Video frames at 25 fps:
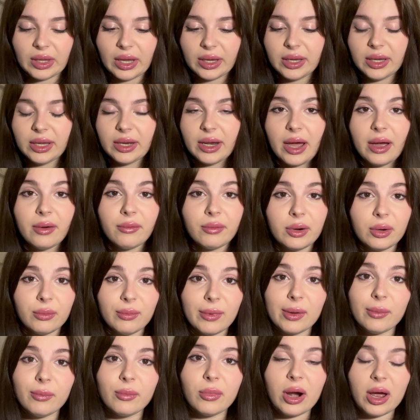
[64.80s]
in our
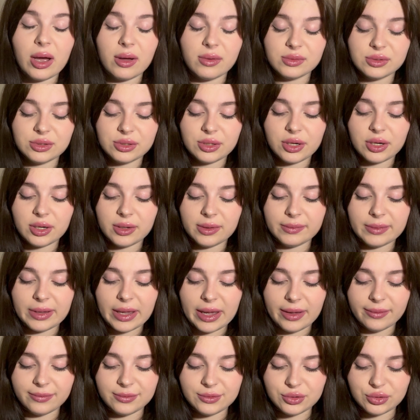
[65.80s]
web browser we
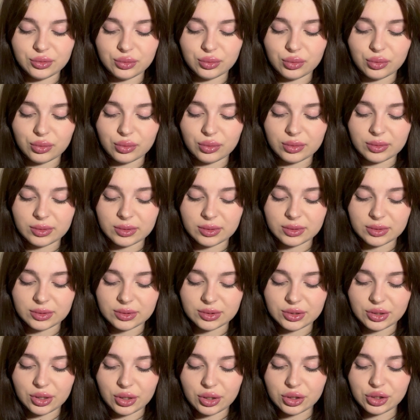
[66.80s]
have to
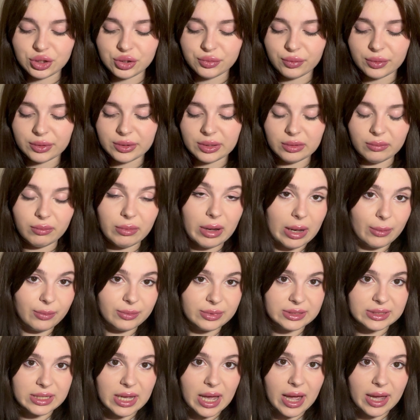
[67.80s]
search for the
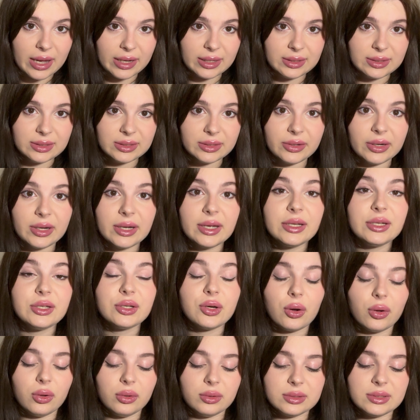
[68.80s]
website. It
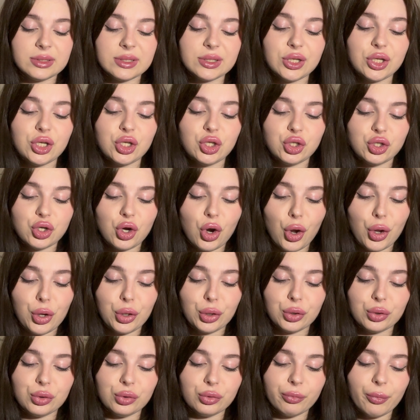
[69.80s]
calls
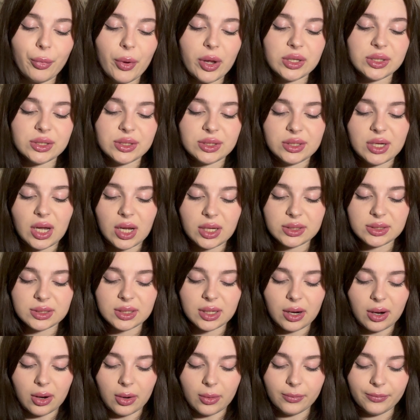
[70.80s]

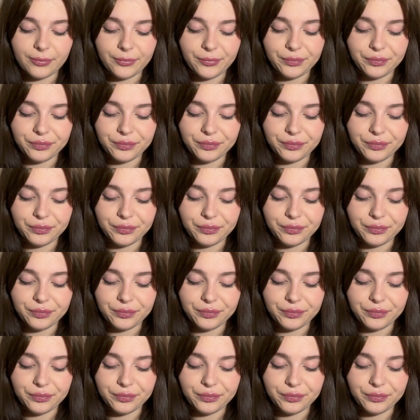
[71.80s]
enjoycoupons.com.